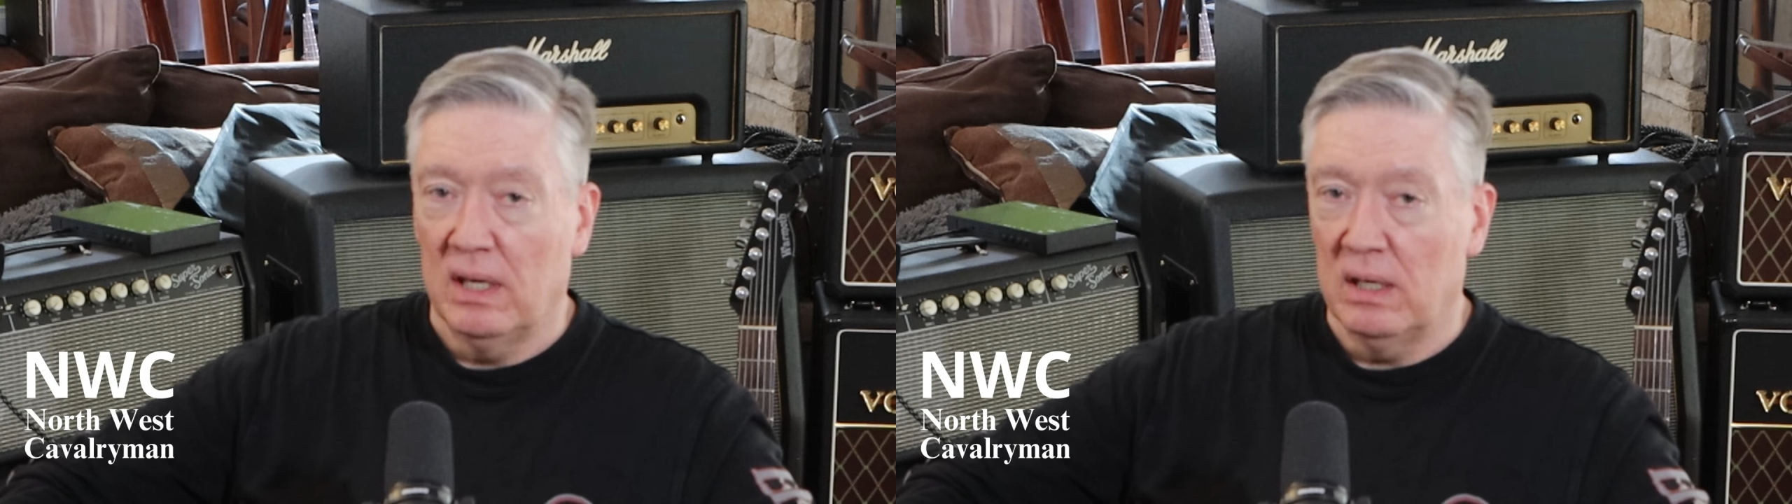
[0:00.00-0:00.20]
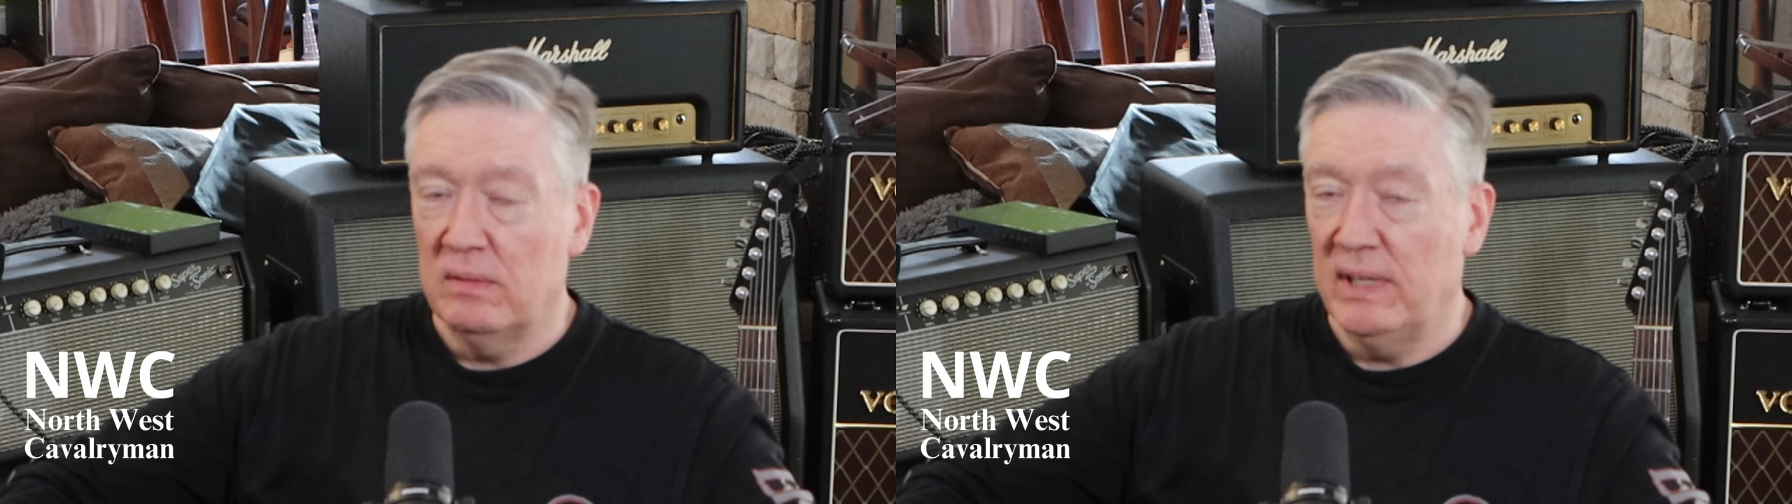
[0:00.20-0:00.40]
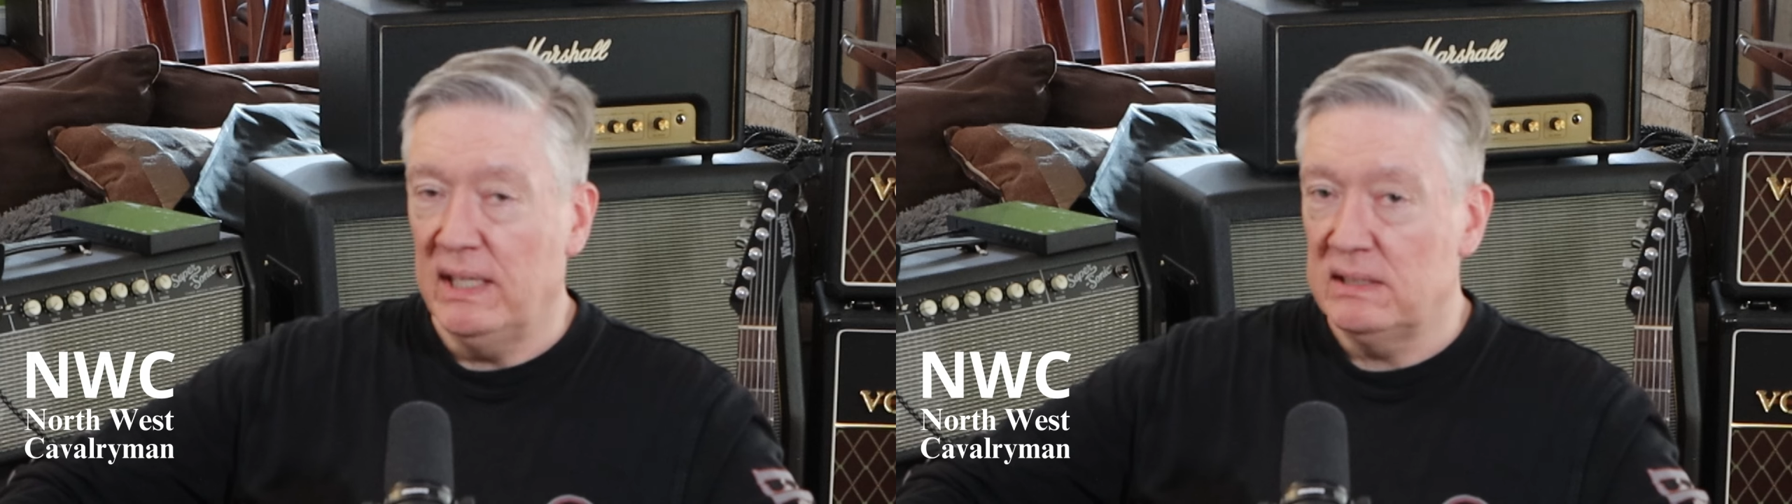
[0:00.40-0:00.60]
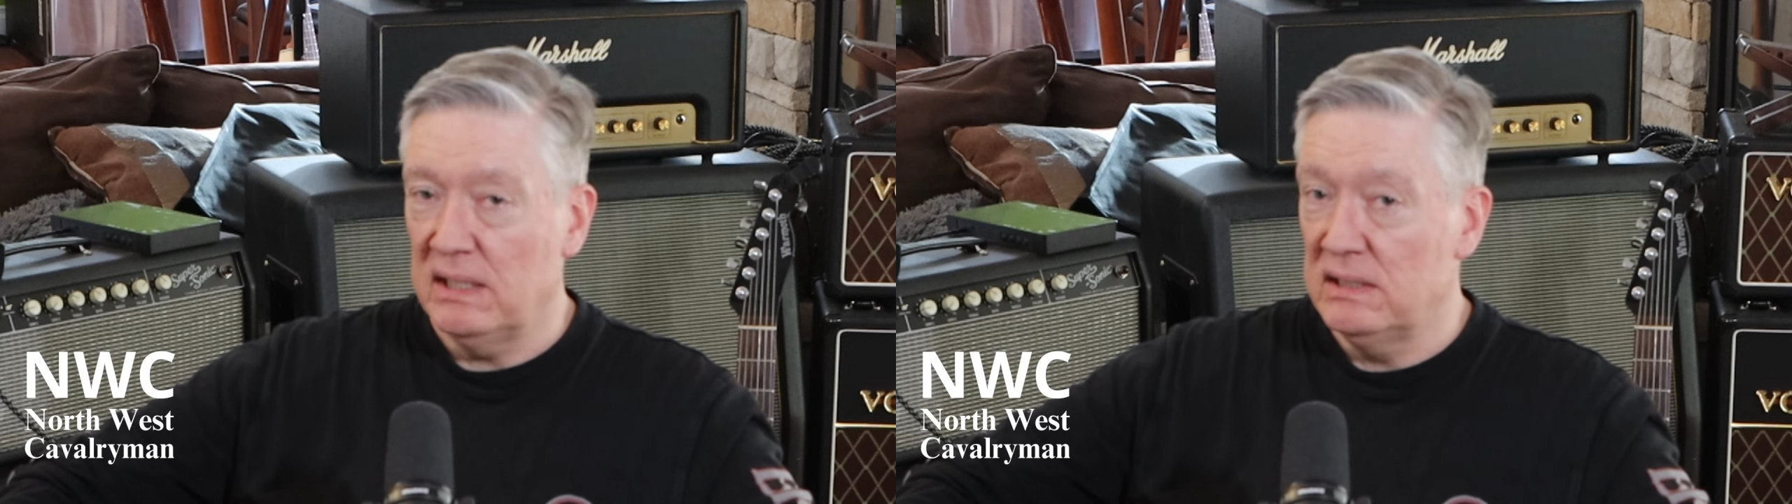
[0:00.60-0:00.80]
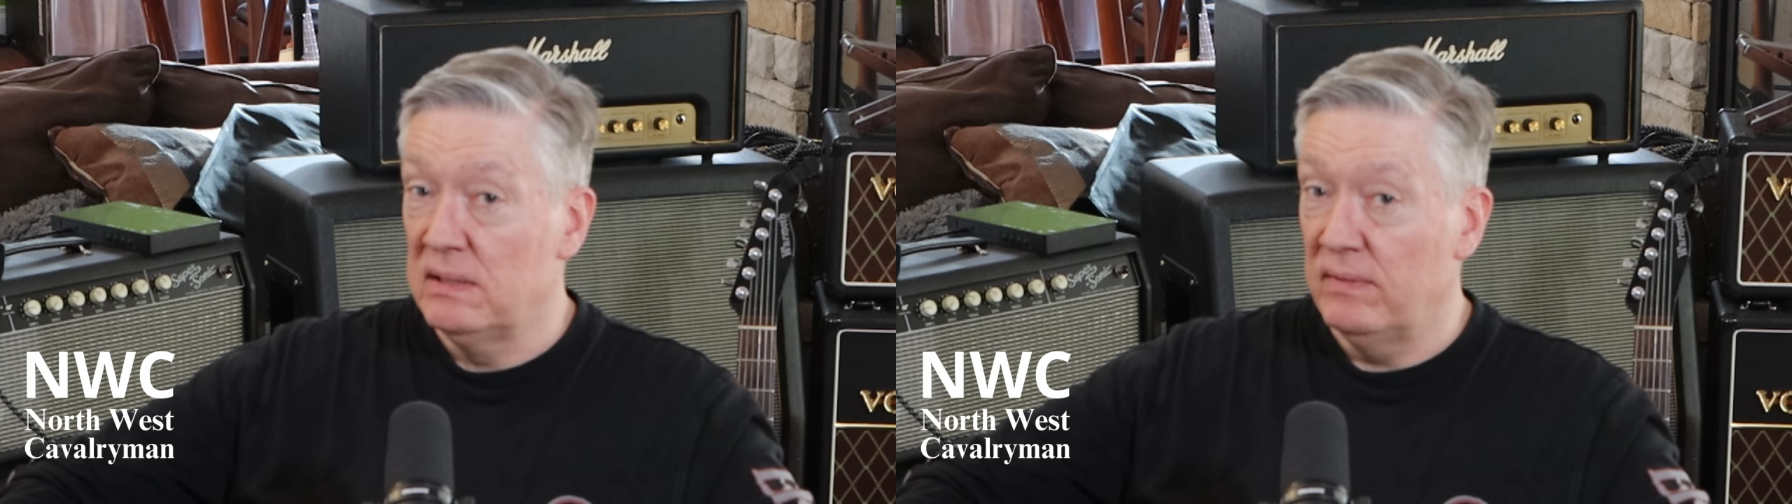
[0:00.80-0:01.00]
of a
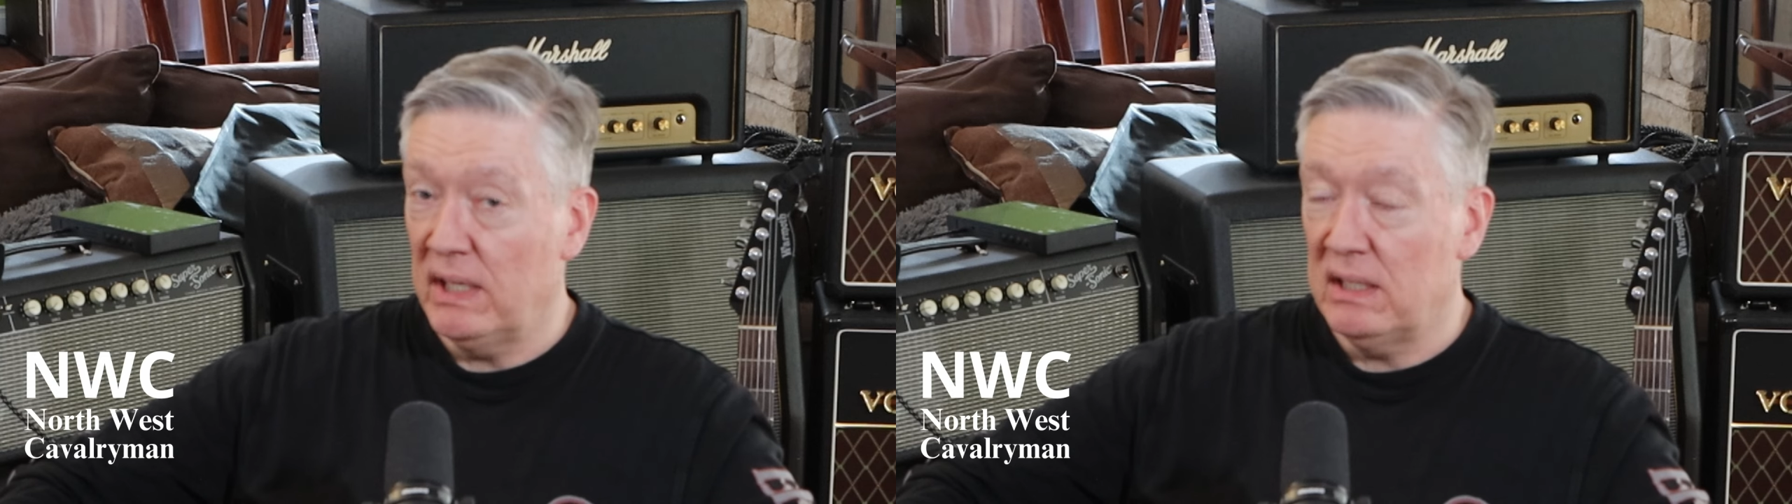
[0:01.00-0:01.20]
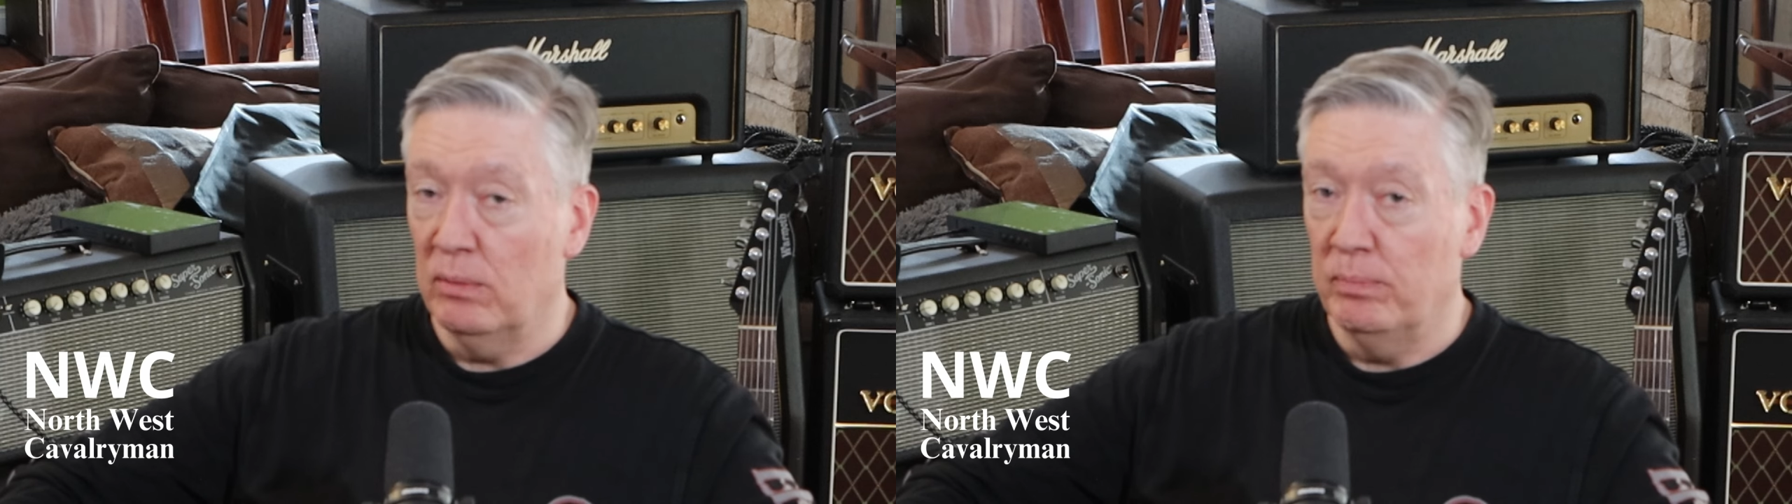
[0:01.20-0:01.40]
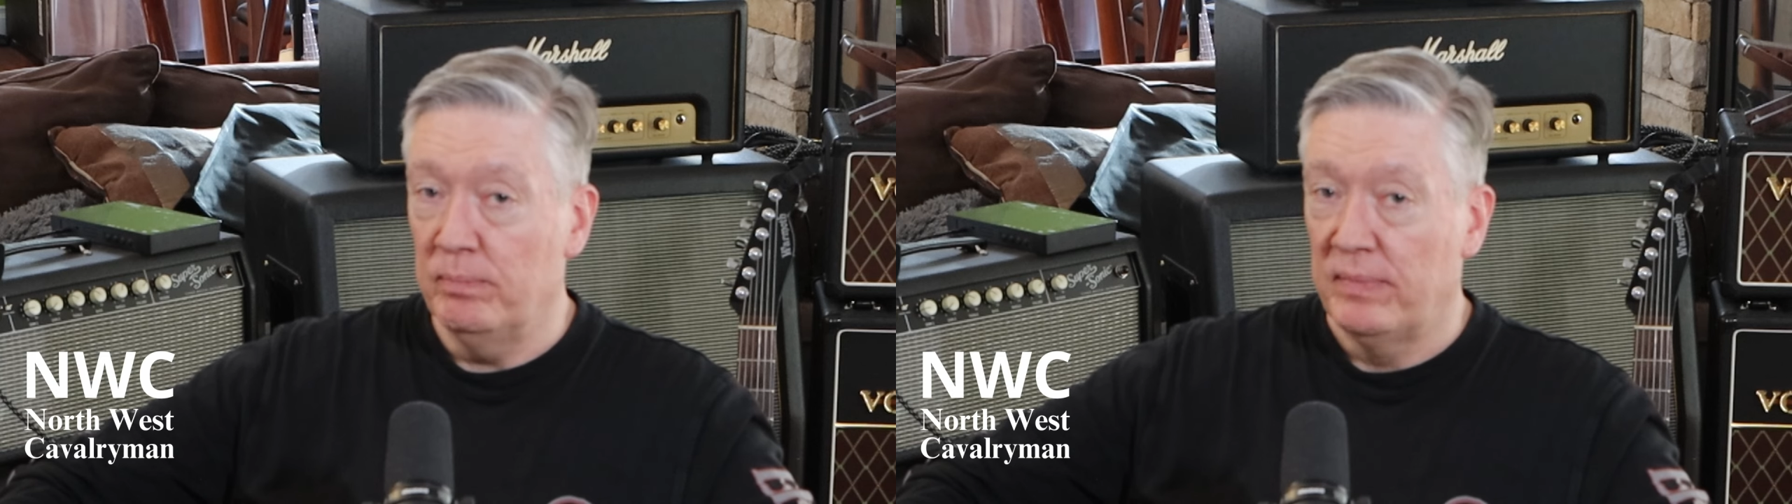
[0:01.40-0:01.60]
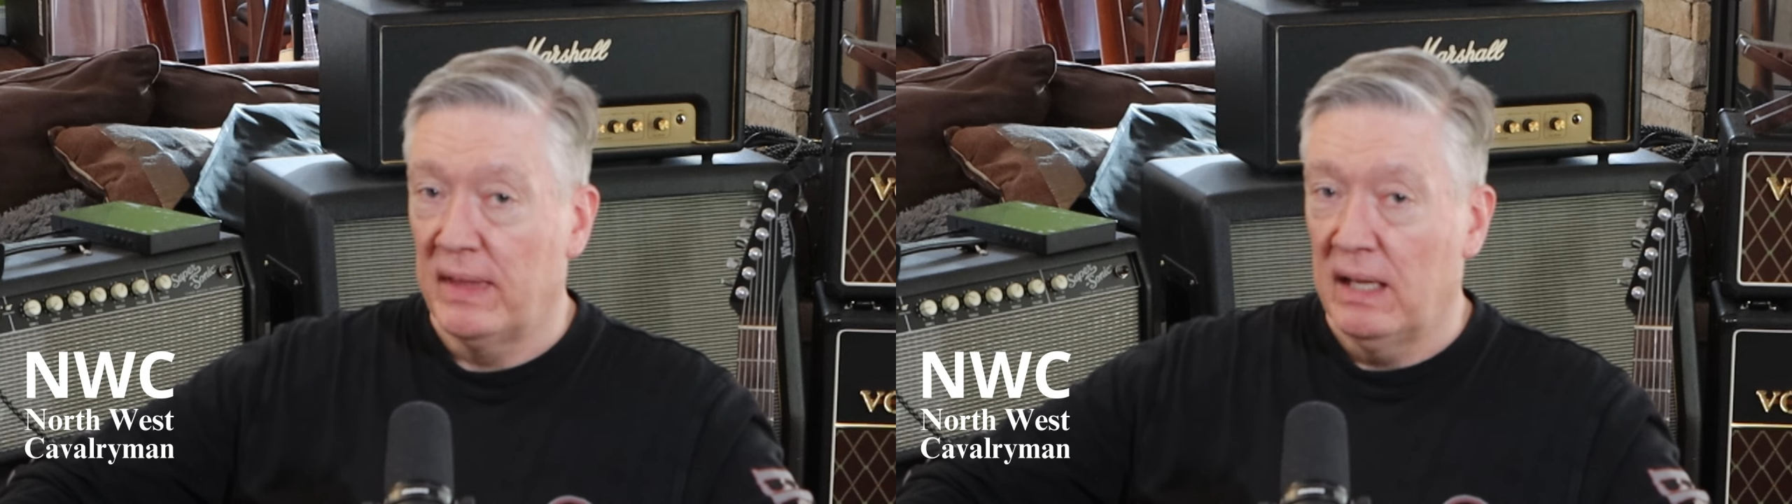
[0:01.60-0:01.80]
SIDS victim